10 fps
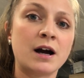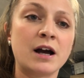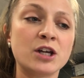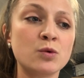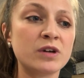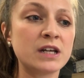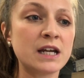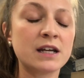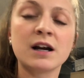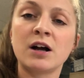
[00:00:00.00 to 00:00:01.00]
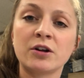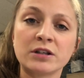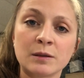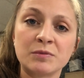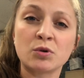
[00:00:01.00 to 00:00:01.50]
you would need to color
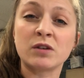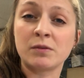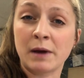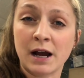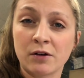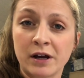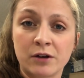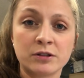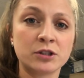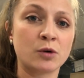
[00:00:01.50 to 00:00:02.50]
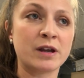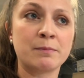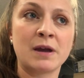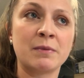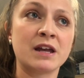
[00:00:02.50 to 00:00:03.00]
some sort of a background, so
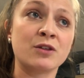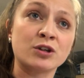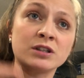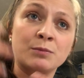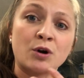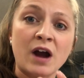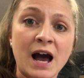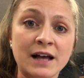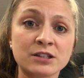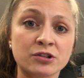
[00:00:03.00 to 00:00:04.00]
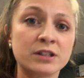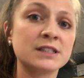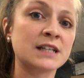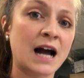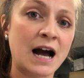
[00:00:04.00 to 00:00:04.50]
maybe either some grass or a
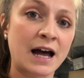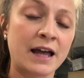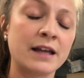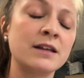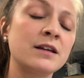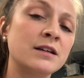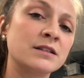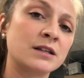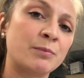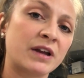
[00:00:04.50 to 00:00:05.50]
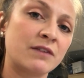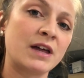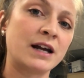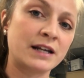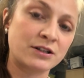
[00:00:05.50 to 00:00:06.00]
sky, something of
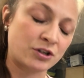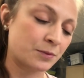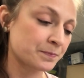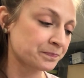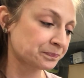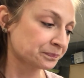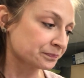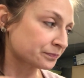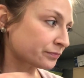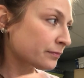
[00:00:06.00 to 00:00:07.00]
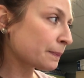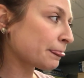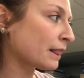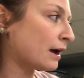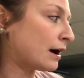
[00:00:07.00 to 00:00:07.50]
that nature.
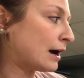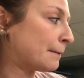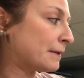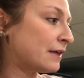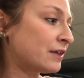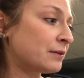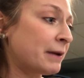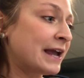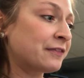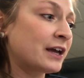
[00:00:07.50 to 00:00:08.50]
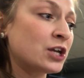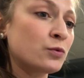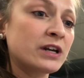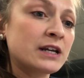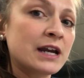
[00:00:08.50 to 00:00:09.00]
And then the paint that you
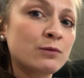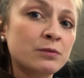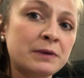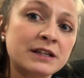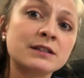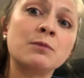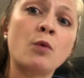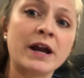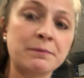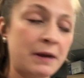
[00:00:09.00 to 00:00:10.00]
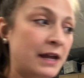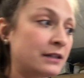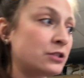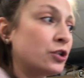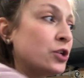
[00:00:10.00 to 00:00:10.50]
would need would be some white
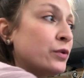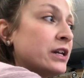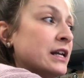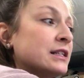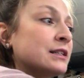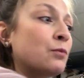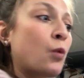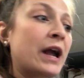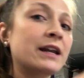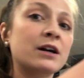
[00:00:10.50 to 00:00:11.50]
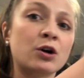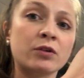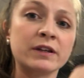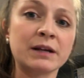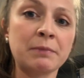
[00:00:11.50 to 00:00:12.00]
paint. So you would need some white
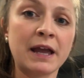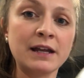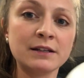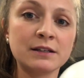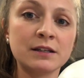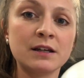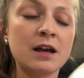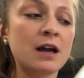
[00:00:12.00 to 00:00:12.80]
acrylic paint.